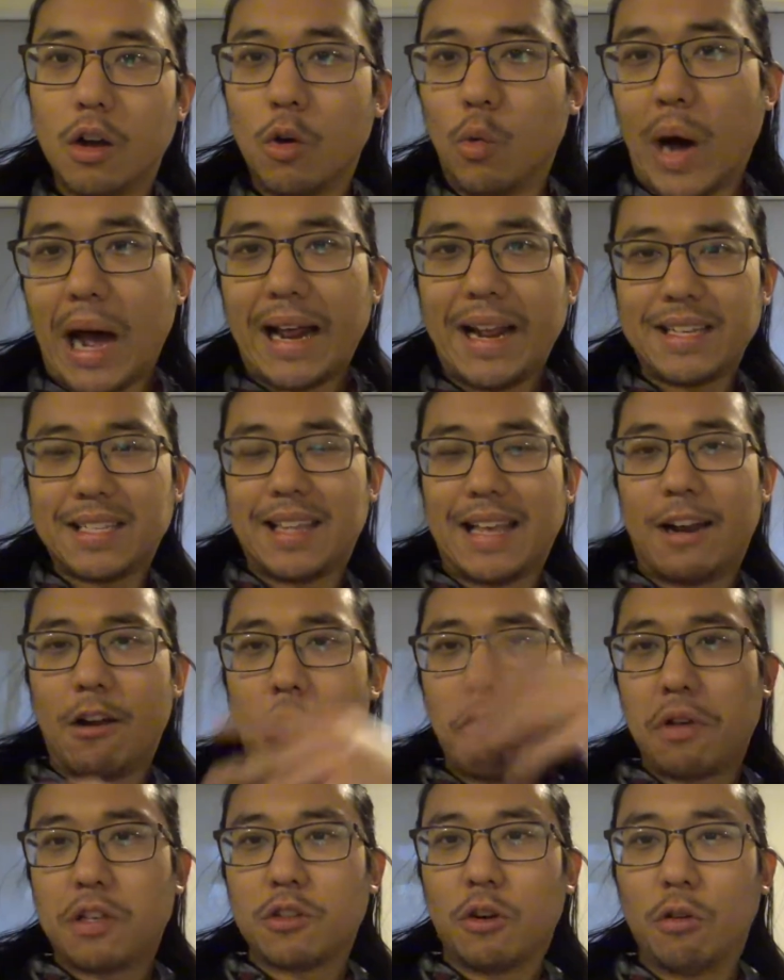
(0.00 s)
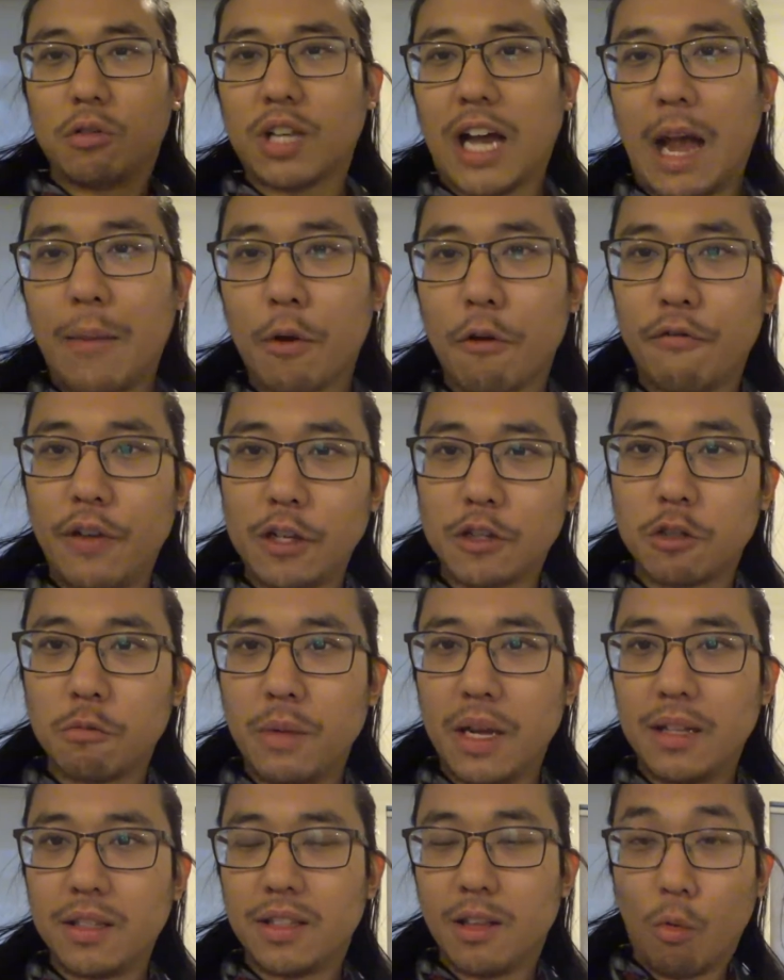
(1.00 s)
Why is it that all these old-timer
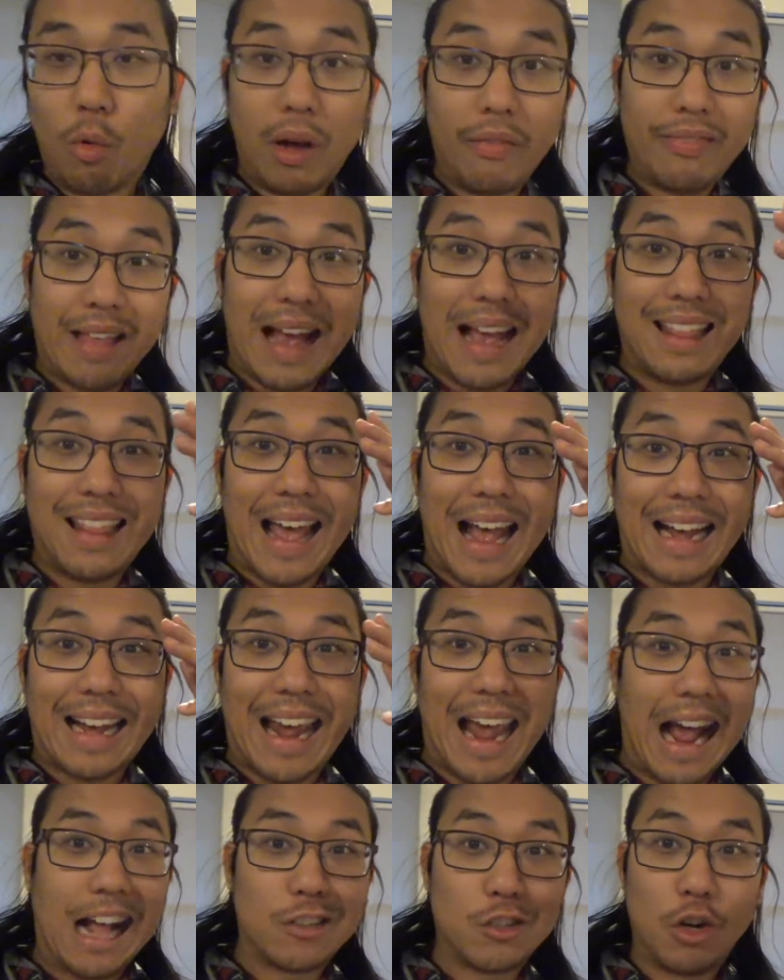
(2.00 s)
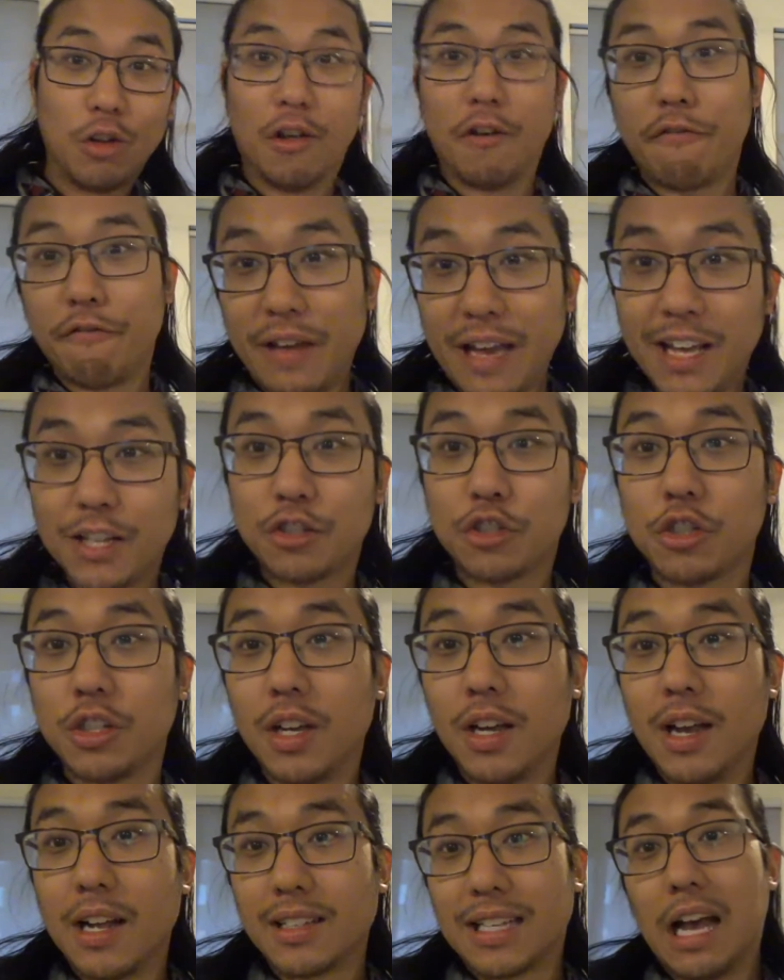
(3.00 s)
fishermen, the one that catch all the
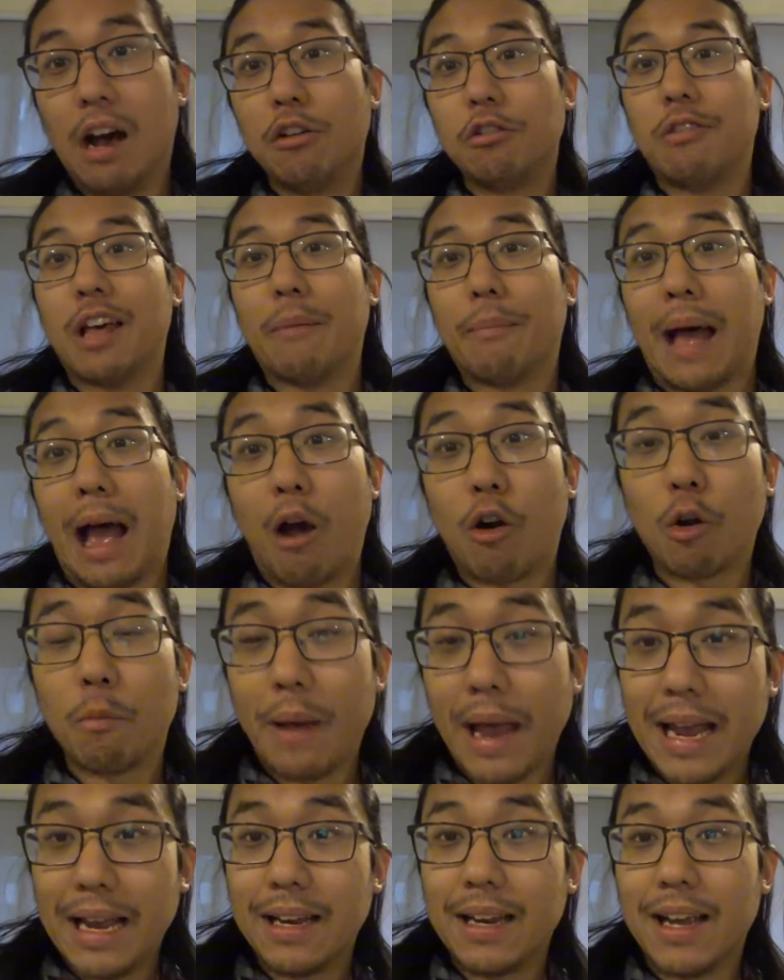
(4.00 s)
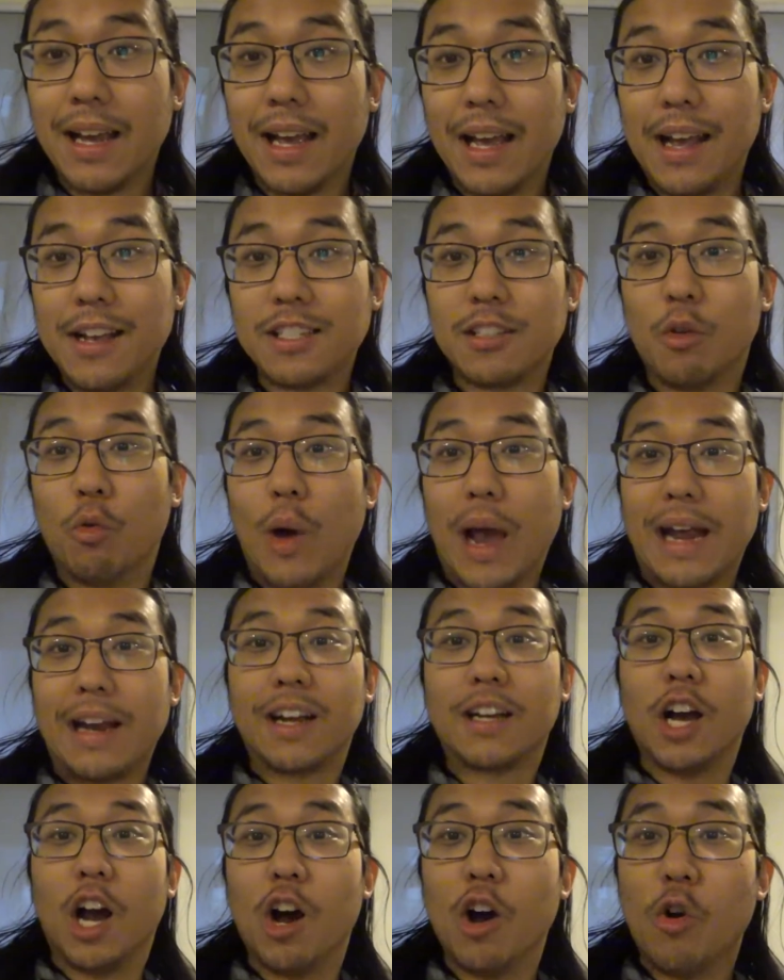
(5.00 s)
fish, tell you that PowerBait is the way
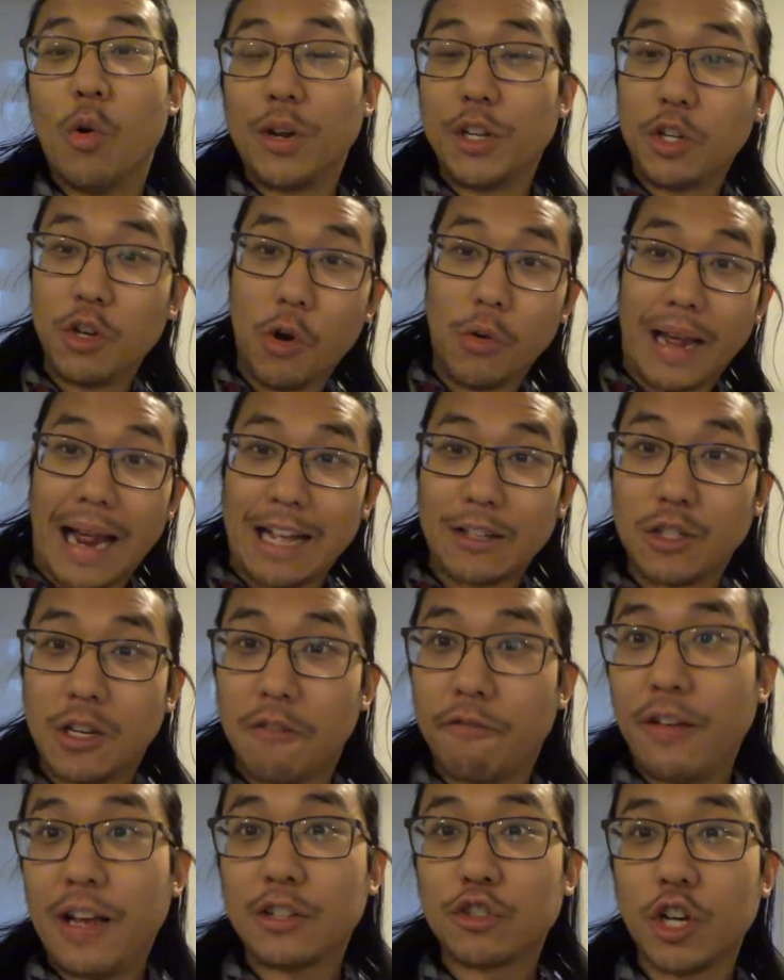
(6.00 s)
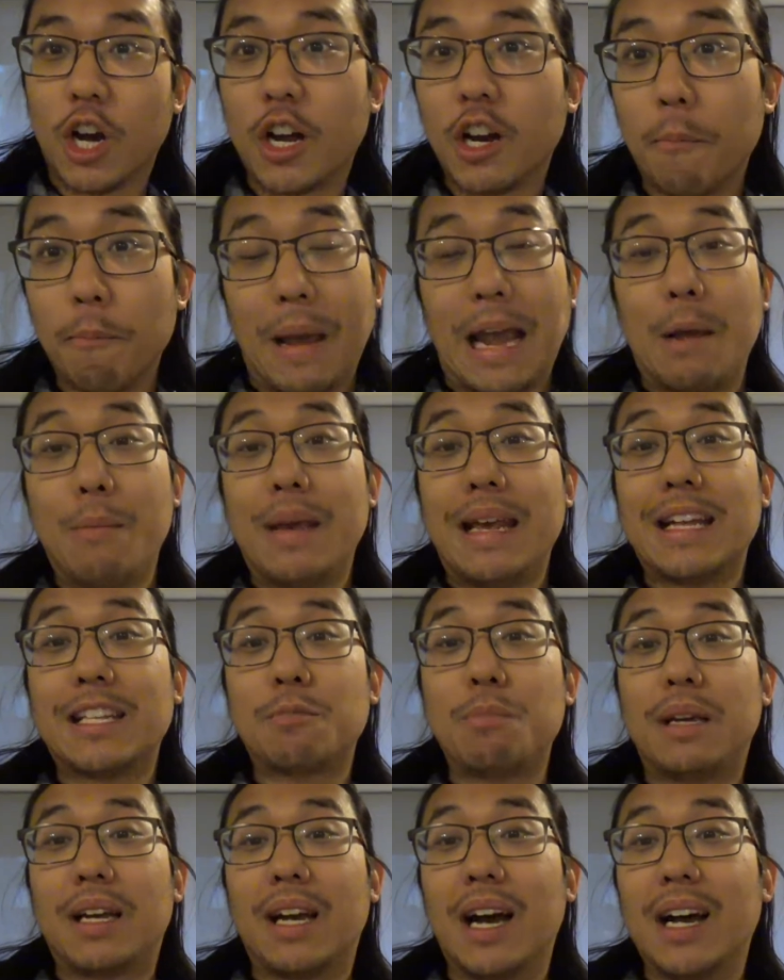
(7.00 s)
to go when you don't catch any fish on them? Maybe
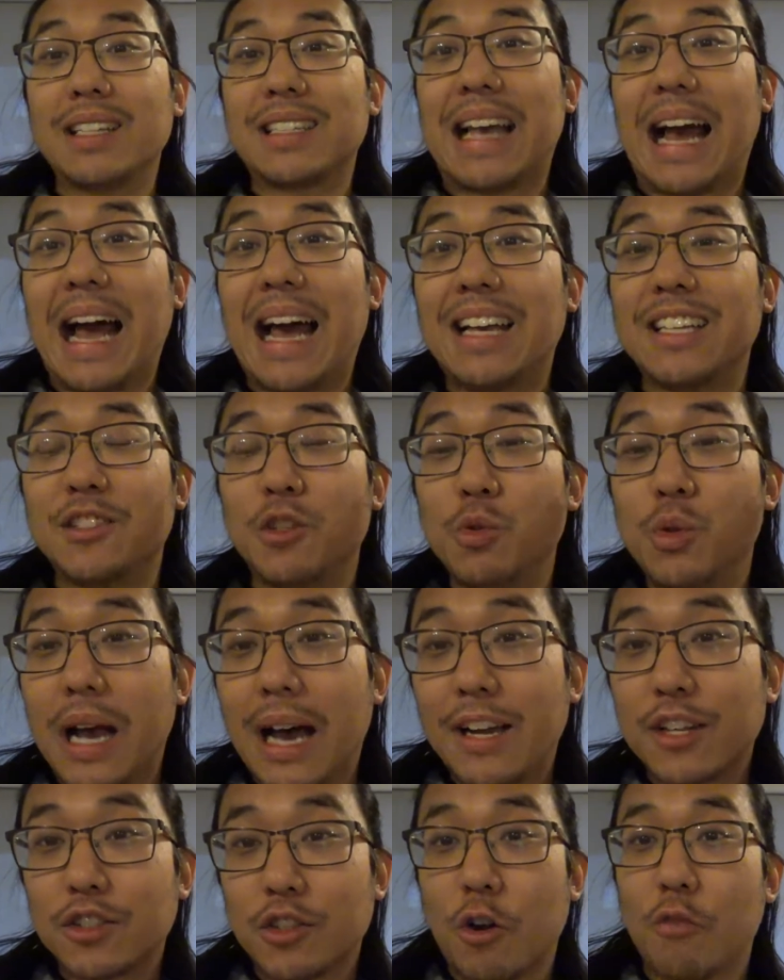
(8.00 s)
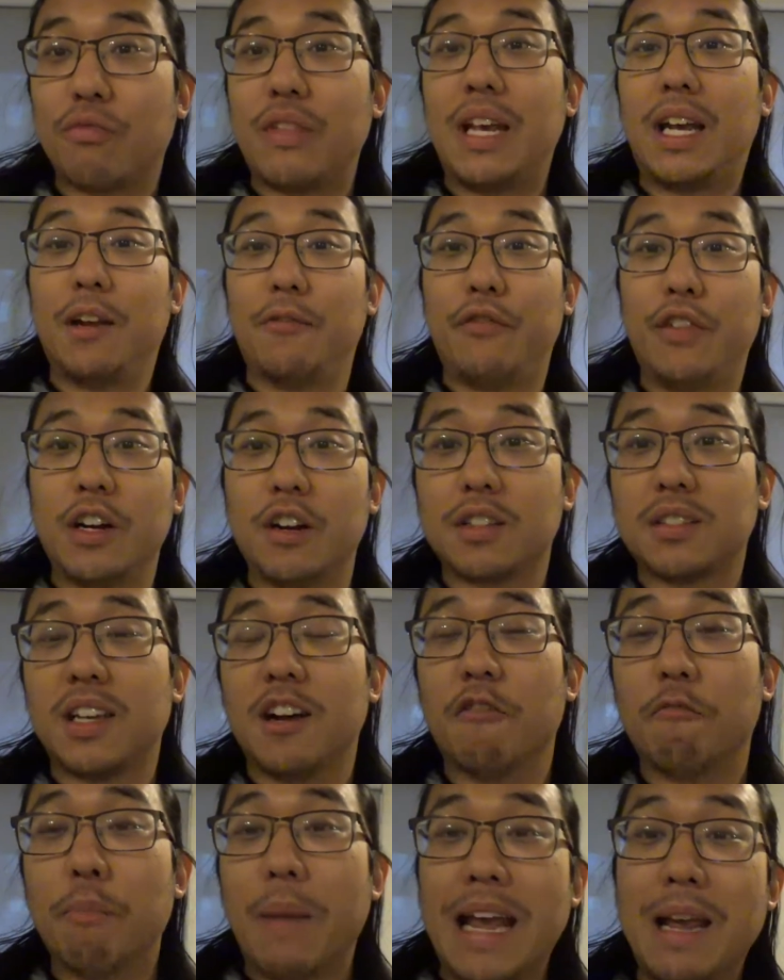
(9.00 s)
it's because, guys, you gotta start thinking for yourself.